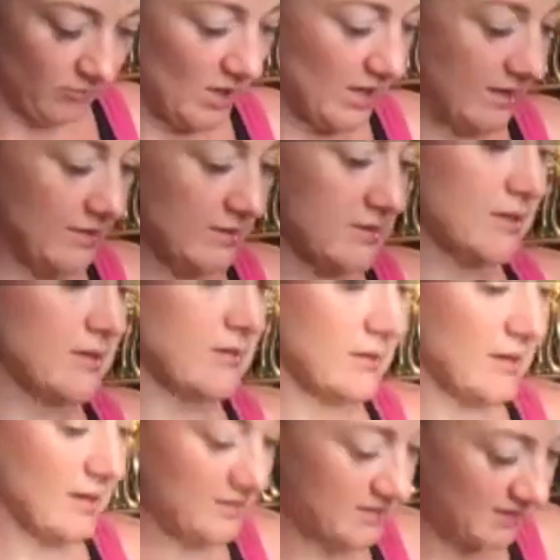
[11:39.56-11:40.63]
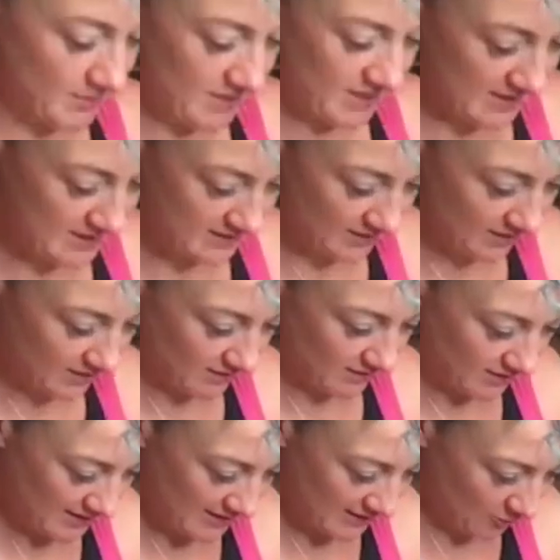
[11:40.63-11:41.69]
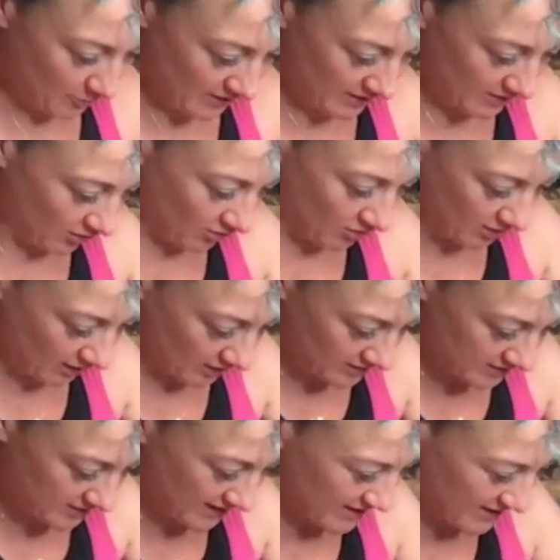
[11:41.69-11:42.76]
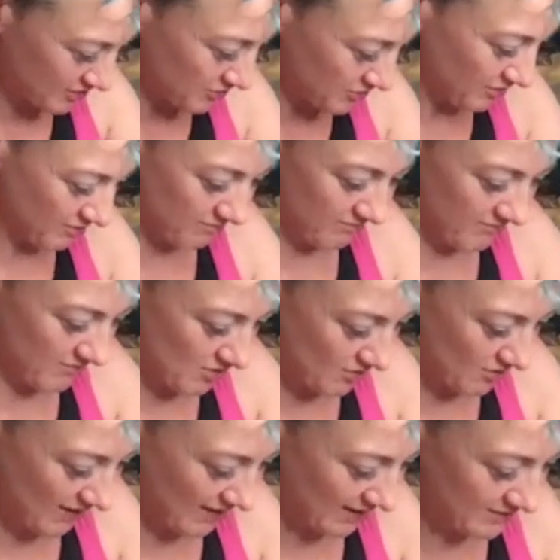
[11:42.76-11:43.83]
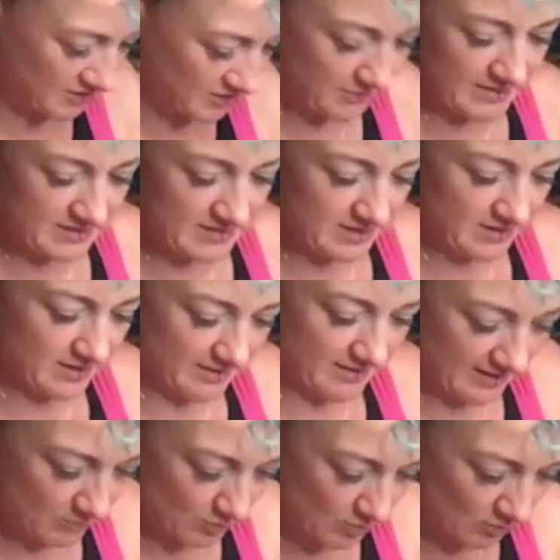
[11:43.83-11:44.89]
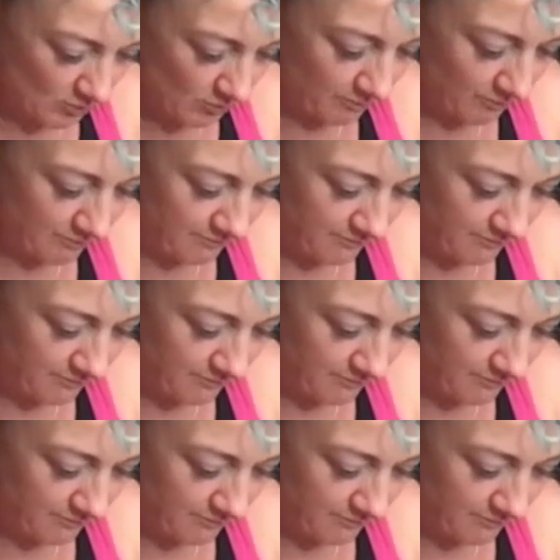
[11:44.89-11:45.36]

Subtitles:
Right, and some of these are a little bit longer, so you can do it so that they will